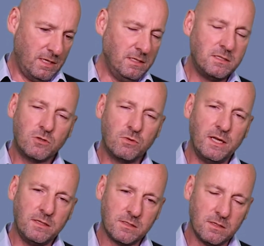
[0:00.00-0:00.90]

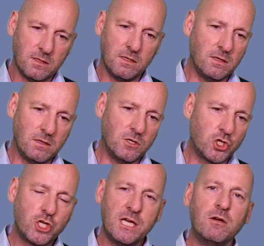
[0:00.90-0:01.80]
integrate
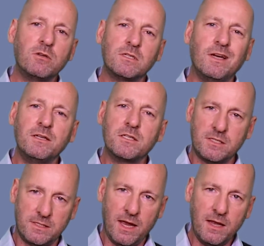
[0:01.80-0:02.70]
shared
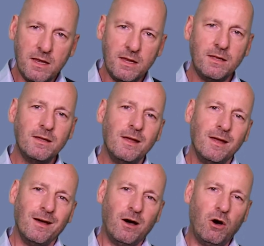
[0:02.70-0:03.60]
understanding
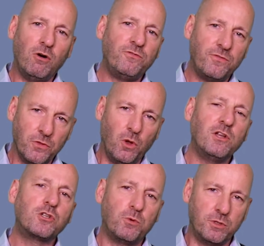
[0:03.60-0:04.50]
of
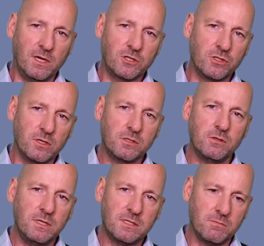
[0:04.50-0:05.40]
knowledge production.
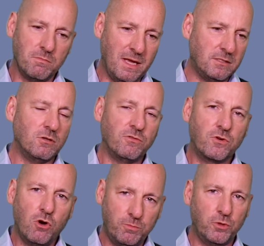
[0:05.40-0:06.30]
So it's a matter of
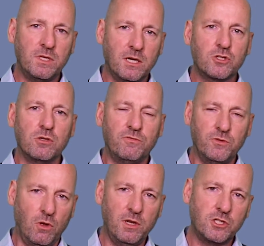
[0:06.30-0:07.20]
co-production of
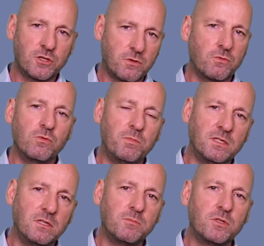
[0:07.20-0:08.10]
knowledge through
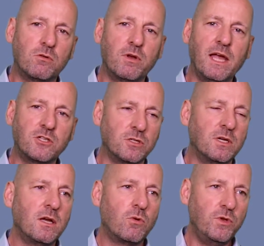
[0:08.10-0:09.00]
participatory action
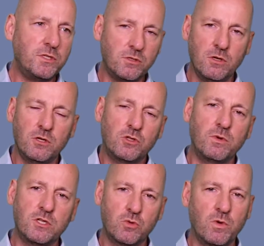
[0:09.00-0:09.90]
research,
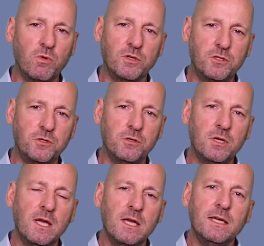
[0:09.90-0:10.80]
which we want to
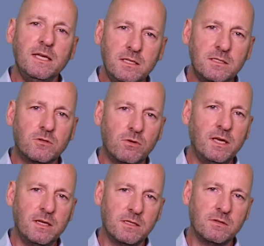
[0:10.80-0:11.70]

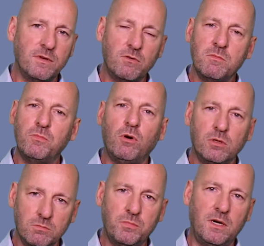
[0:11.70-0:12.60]
integrate as a very
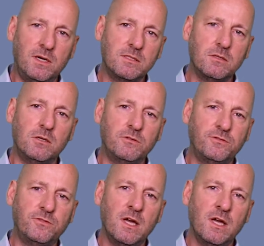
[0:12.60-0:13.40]
important part of